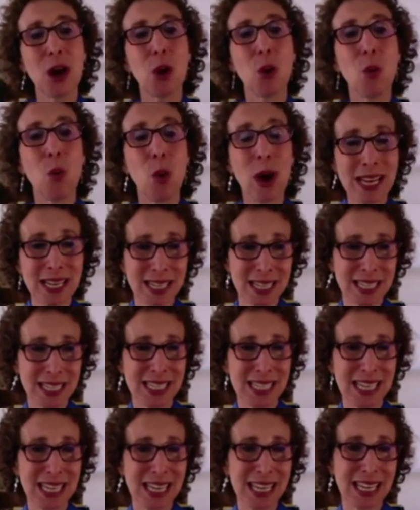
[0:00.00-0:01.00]
when to
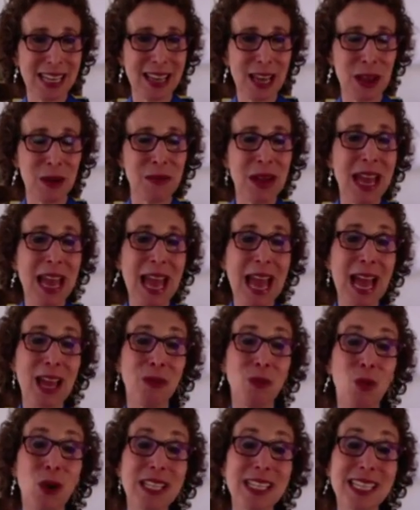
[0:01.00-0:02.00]
see them,
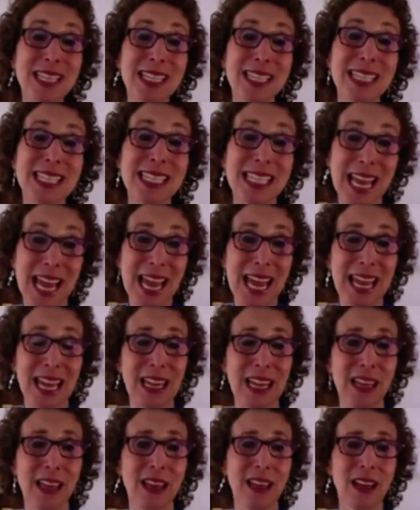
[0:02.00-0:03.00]
and what to
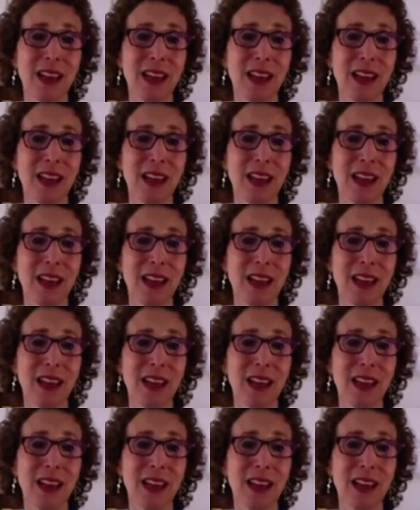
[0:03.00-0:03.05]
say.